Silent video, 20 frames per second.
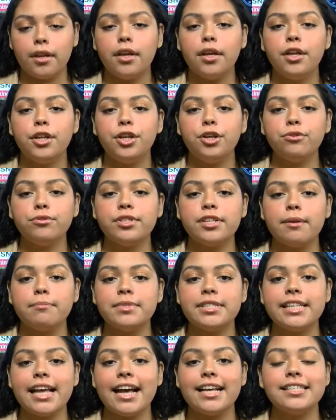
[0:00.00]
Newsom
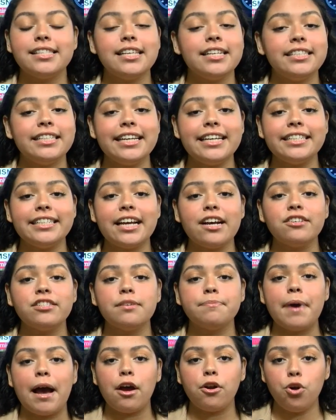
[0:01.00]
says the details
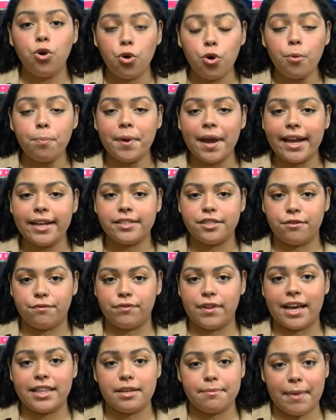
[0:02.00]
about who paid to
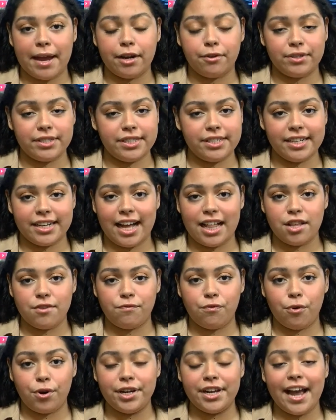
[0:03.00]
fly the migrants to
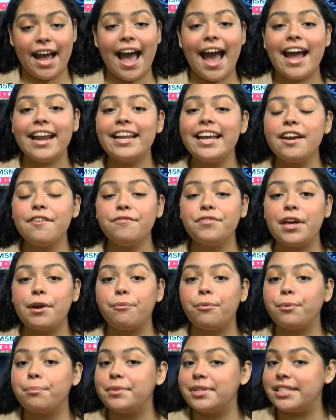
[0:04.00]
California and if they
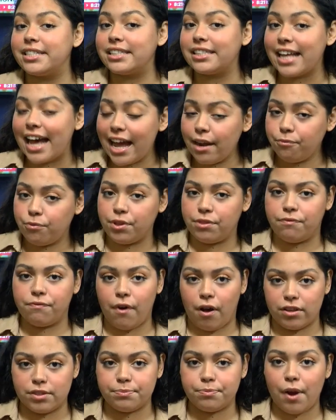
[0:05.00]
were misled with
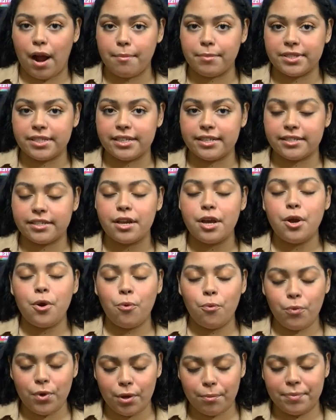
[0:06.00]
false promises
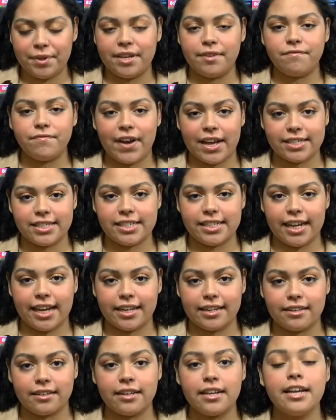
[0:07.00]
will be
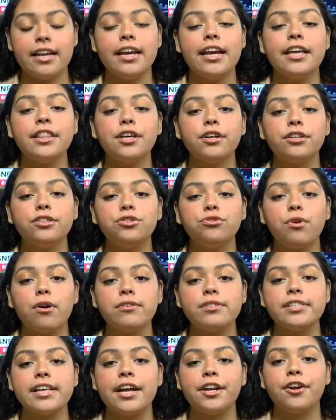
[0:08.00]
investigated. In the Control
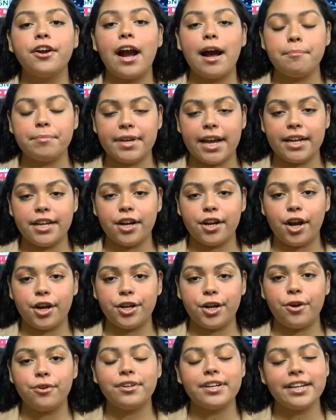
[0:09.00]
Center, I'm Kenya Cardone,